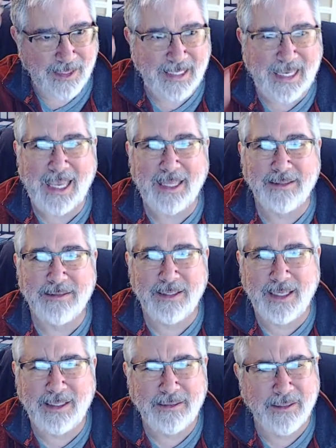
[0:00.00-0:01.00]
Kent
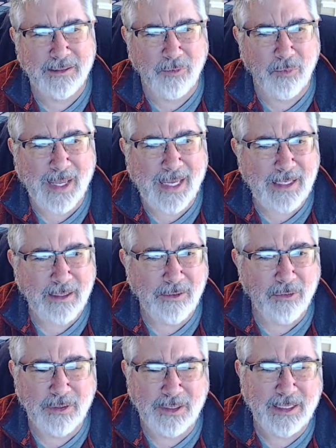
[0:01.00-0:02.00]
into the Wayne,
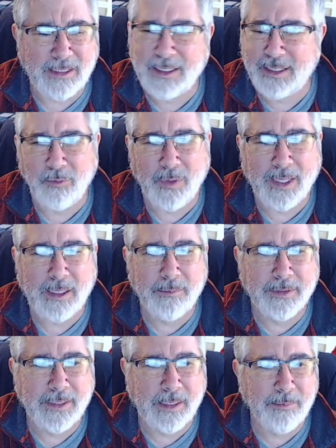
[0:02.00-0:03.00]
or not Wayne,
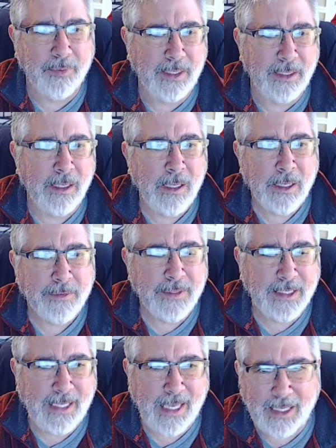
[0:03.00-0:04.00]
but they bring
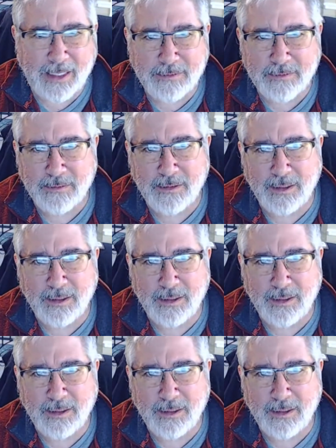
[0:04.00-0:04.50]
the Kent